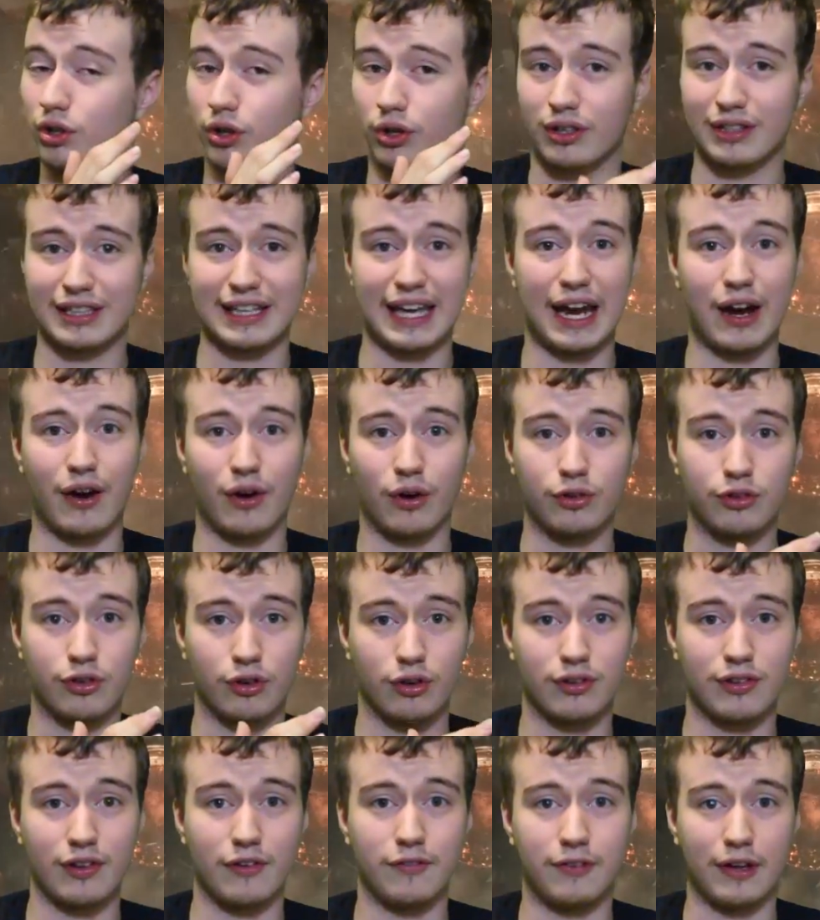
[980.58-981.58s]
or
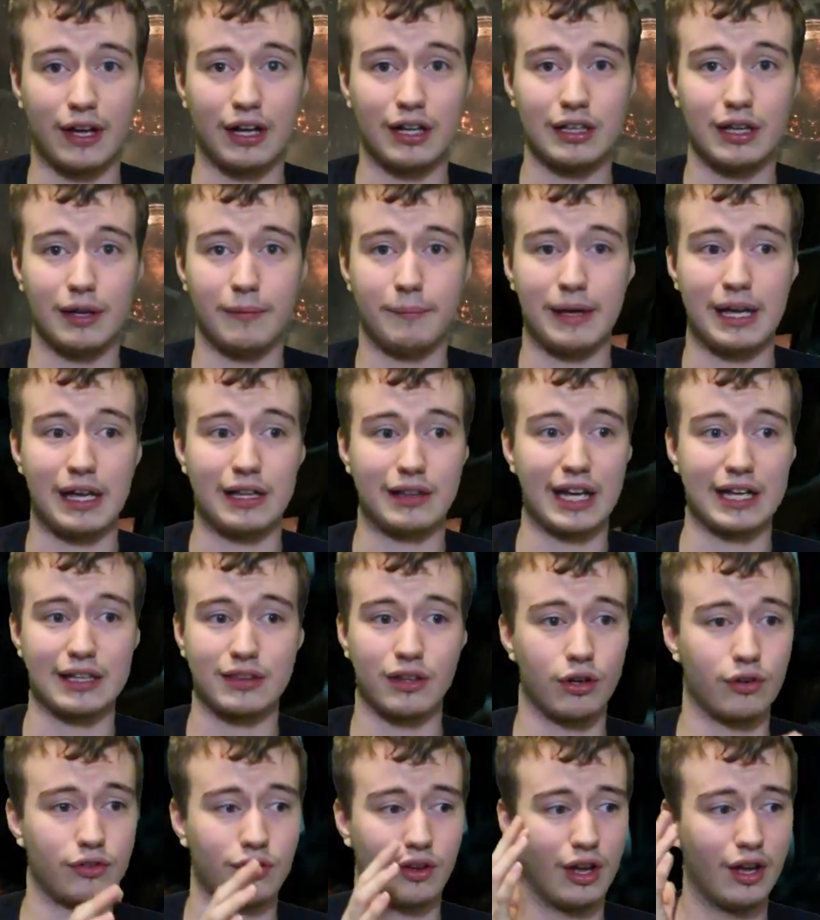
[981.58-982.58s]
character development.
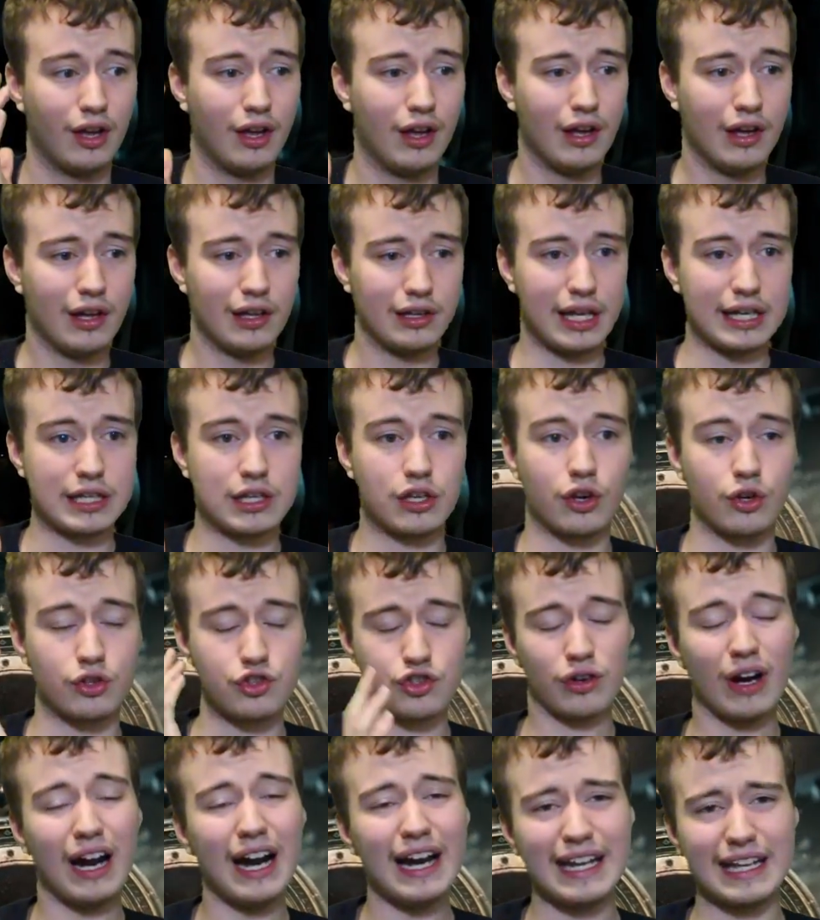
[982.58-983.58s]
Like, you're
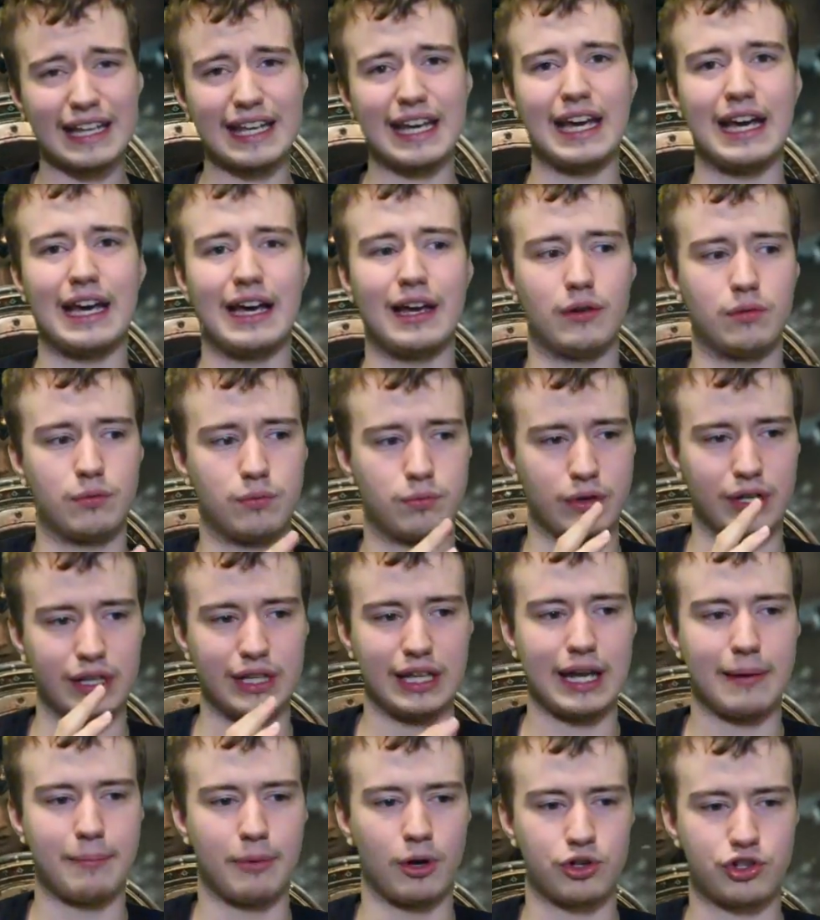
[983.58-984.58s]
trying to get
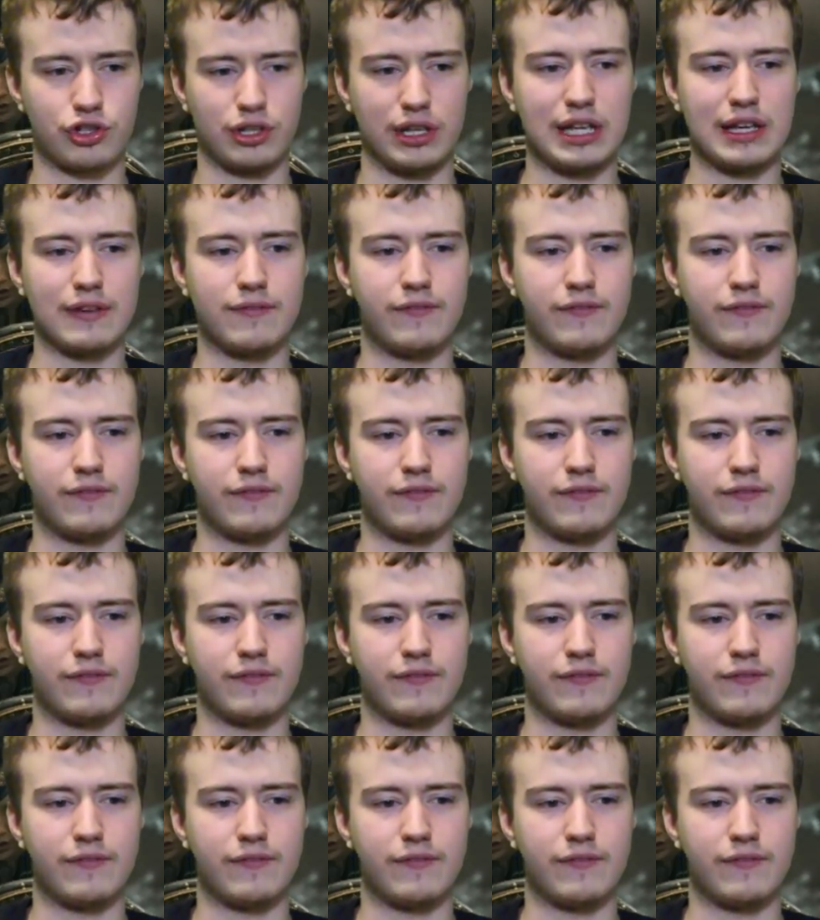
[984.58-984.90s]
really emotionally